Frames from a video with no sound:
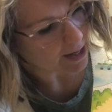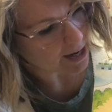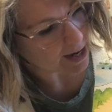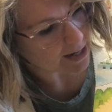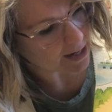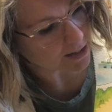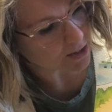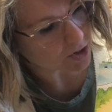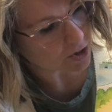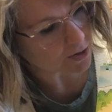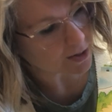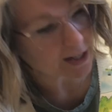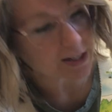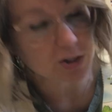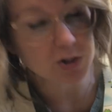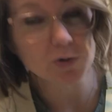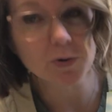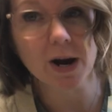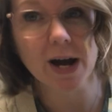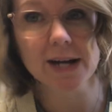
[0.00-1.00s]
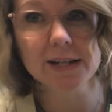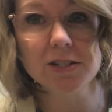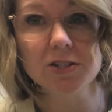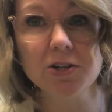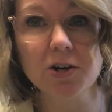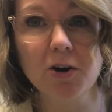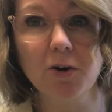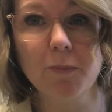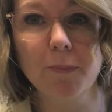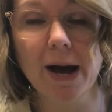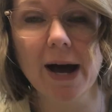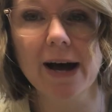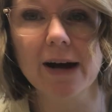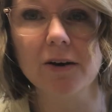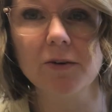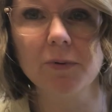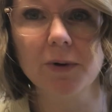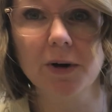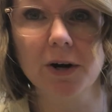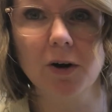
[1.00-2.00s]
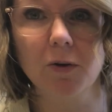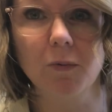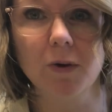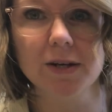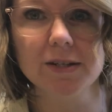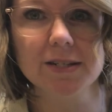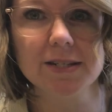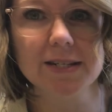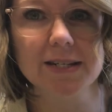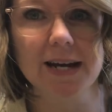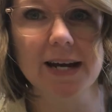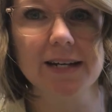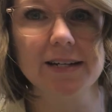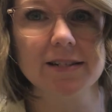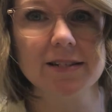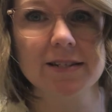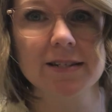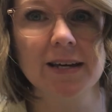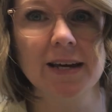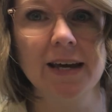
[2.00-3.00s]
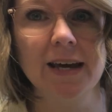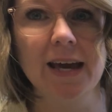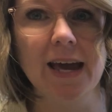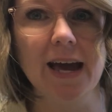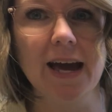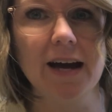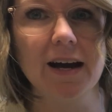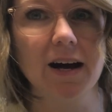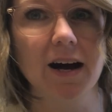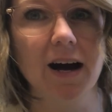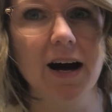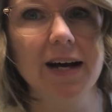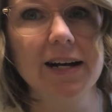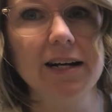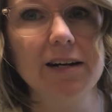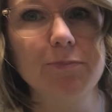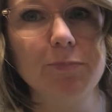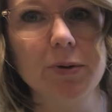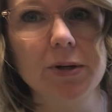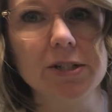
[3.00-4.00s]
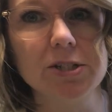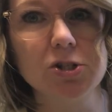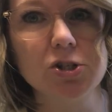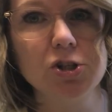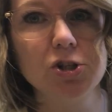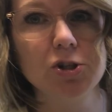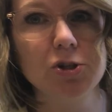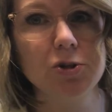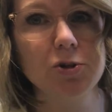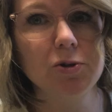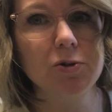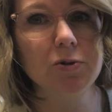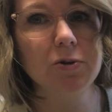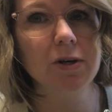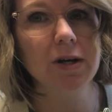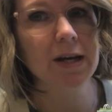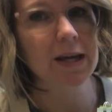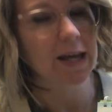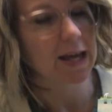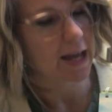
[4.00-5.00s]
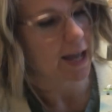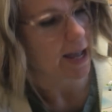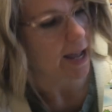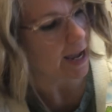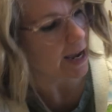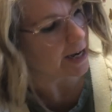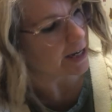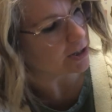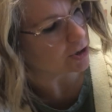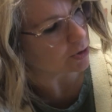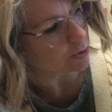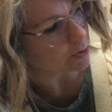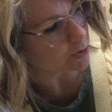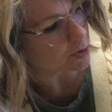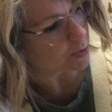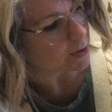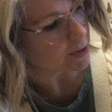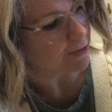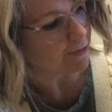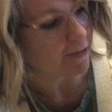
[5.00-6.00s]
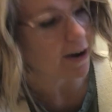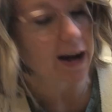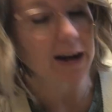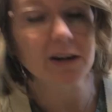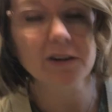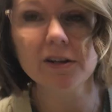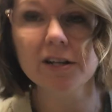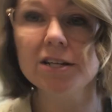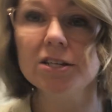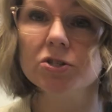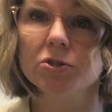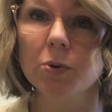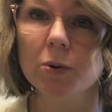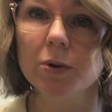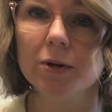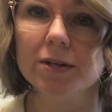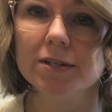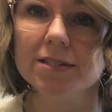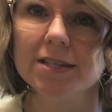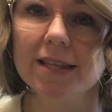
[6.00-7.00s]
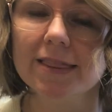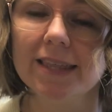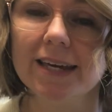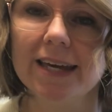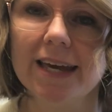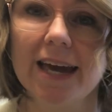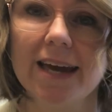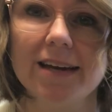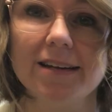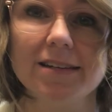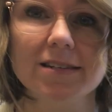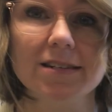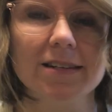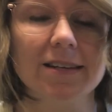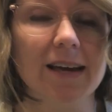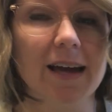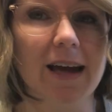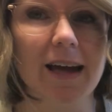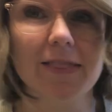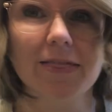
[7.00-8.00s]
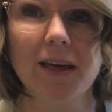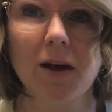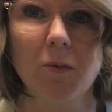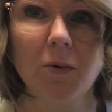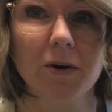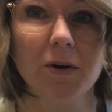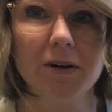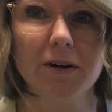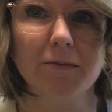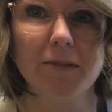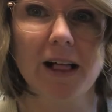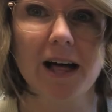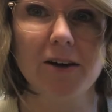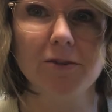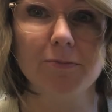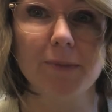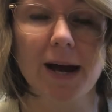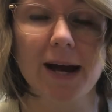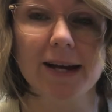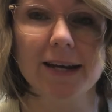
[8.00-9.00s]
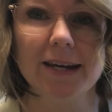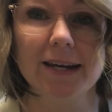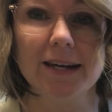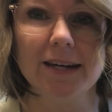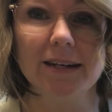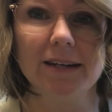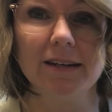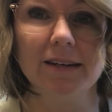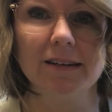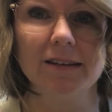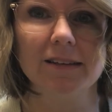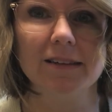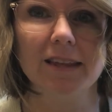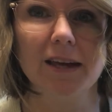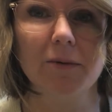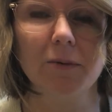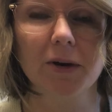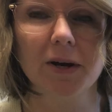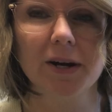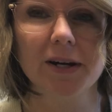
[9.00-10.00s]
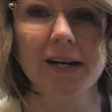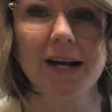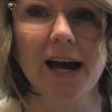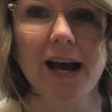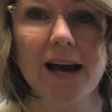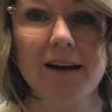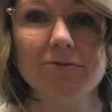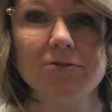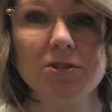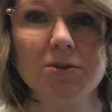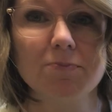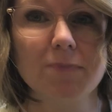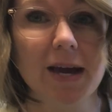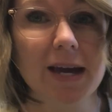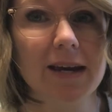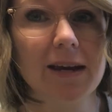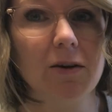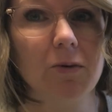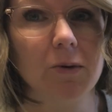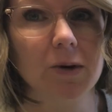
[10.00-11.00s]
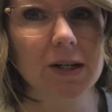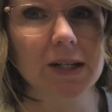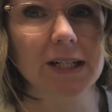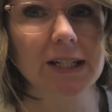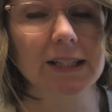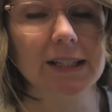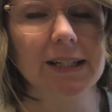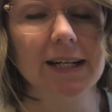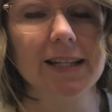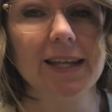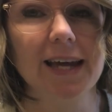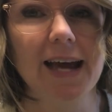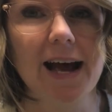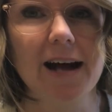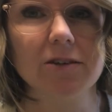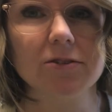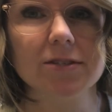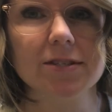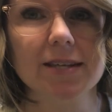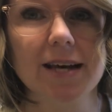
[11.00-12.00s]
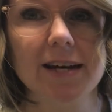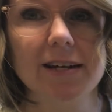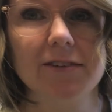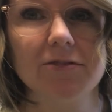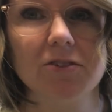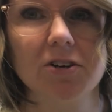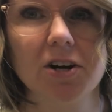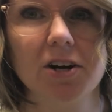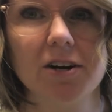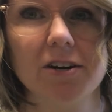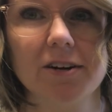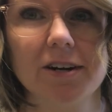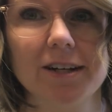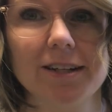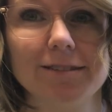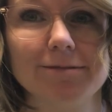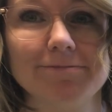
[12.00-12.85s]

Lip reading: And so they tried to go back where it was nice. And God had put 2 angels with fiery swords at the gate, and they weren't allowed back in. They were going to have to make it work on the outside of the garden.